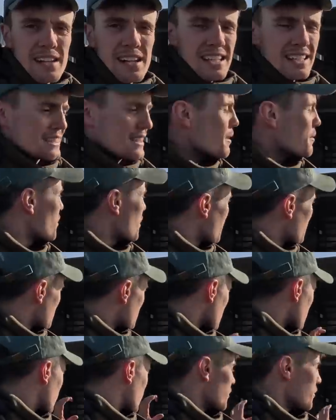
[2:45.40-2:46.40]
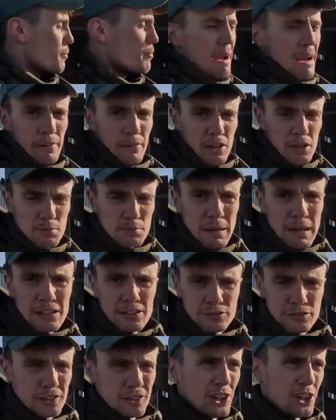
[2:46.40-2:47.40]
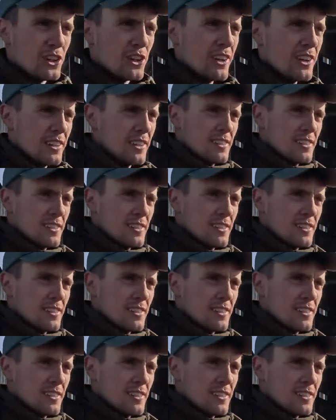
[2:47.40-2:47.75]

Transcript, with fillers: the next ten minutes, it's going to be back with its pals for good.